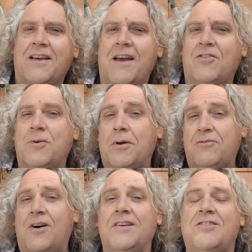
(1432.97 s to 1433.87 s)
gave some
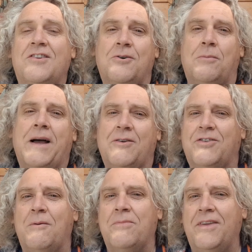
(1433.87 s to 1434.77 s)
advice to about
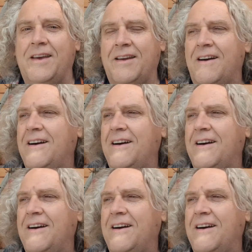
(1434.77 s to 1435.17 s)
something